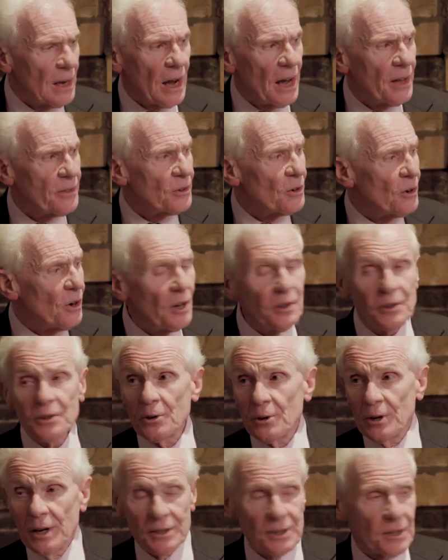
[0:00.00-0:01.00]
And there are other
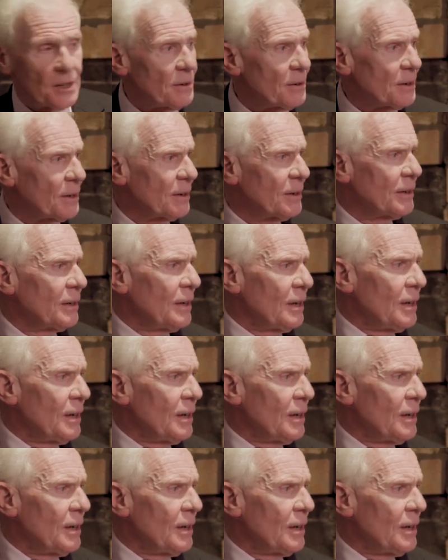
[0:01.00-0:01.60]
criteria.